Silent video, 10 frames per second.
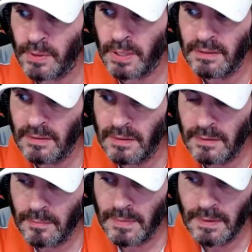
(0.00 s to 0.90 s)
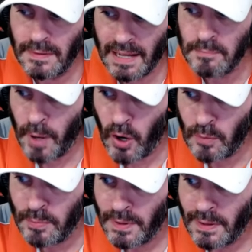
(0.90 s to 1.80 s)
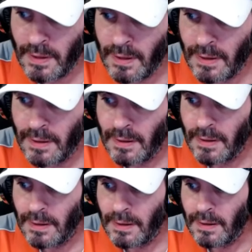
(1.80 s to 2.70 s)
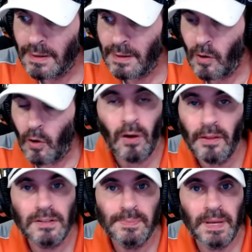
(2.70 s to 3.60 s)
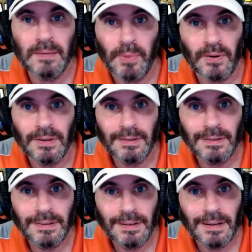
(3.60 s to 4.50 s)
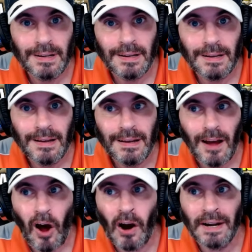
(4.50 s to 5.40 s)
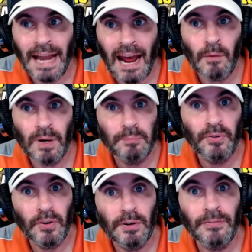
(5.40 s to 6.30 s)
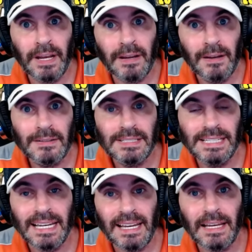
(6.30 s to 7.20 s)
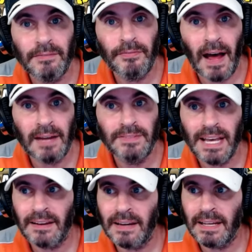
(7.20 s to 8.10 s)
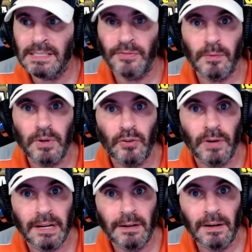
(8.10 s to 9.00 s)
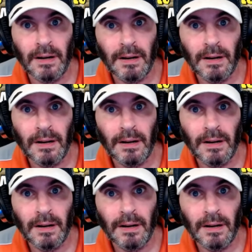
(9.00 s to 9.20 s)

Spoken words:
with Nick Pope, all those people are now approving CE5 techniques from Greer?